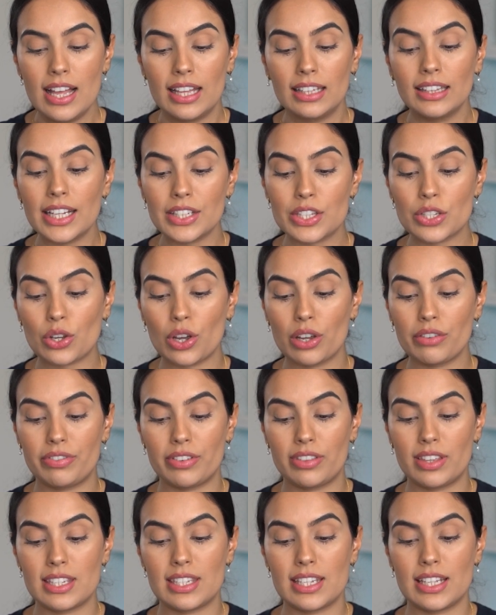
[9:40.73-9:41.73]
Let's go for
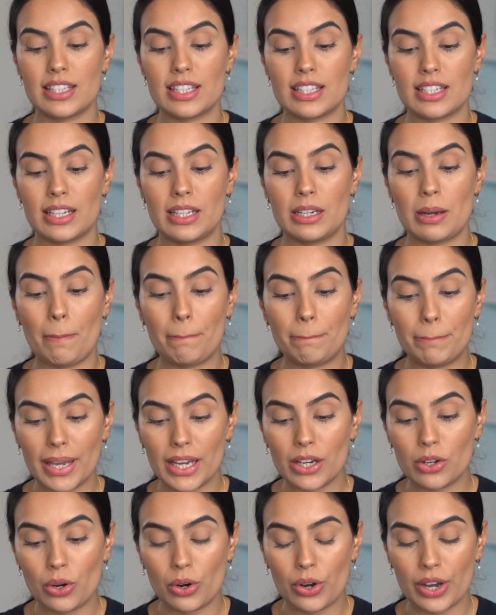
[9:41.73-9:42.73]
this instant
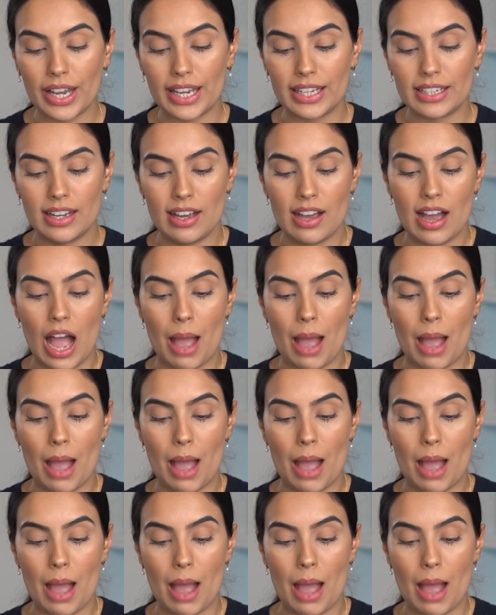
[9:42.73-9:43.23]
Bitcoin.